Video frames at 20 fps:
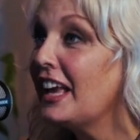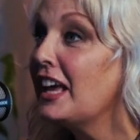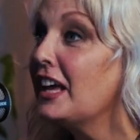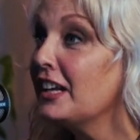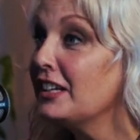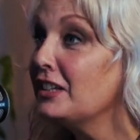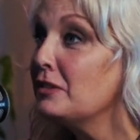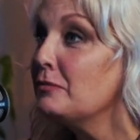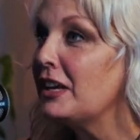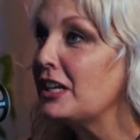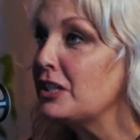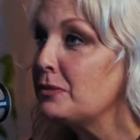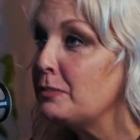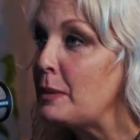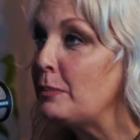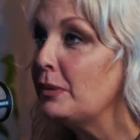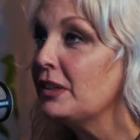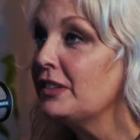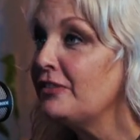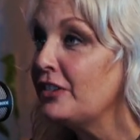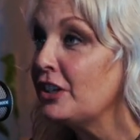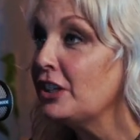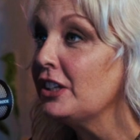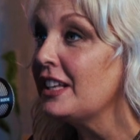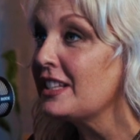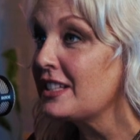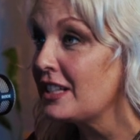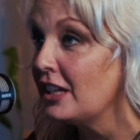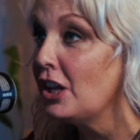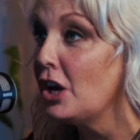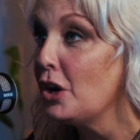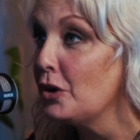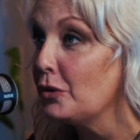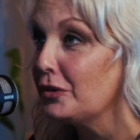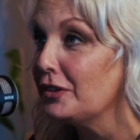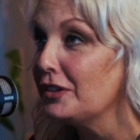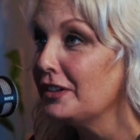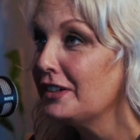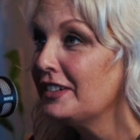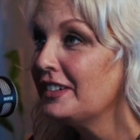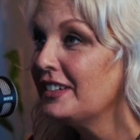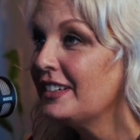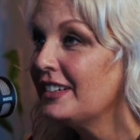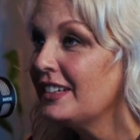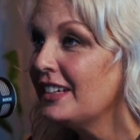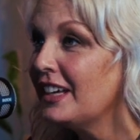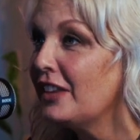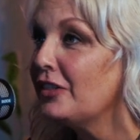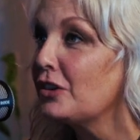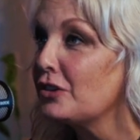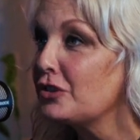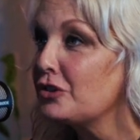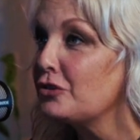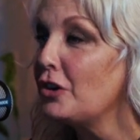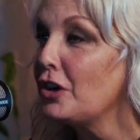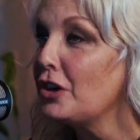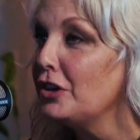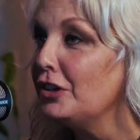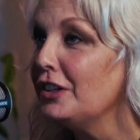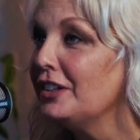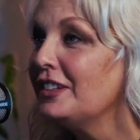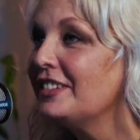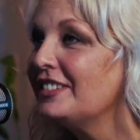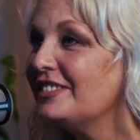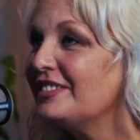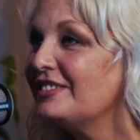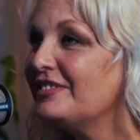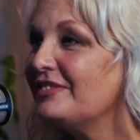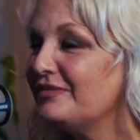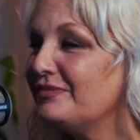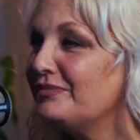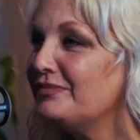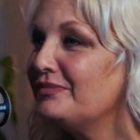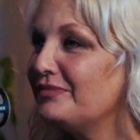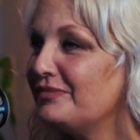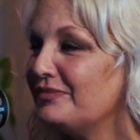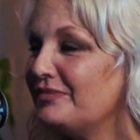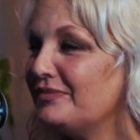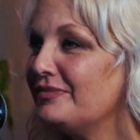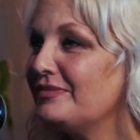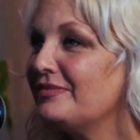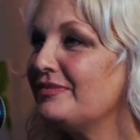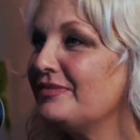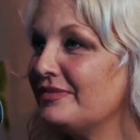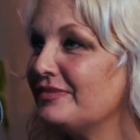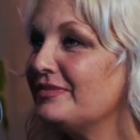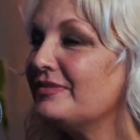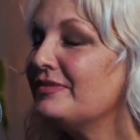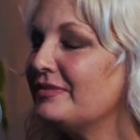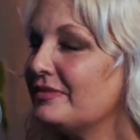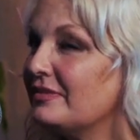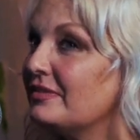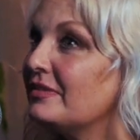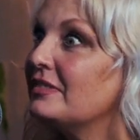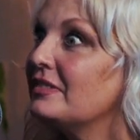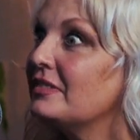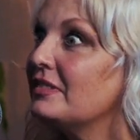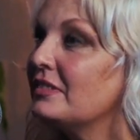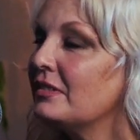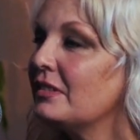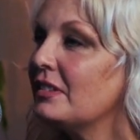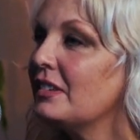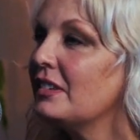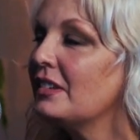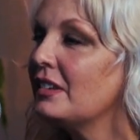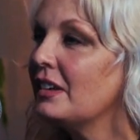And it makes people feel less alone in their struggle. Yeah, that's true. That's a good point.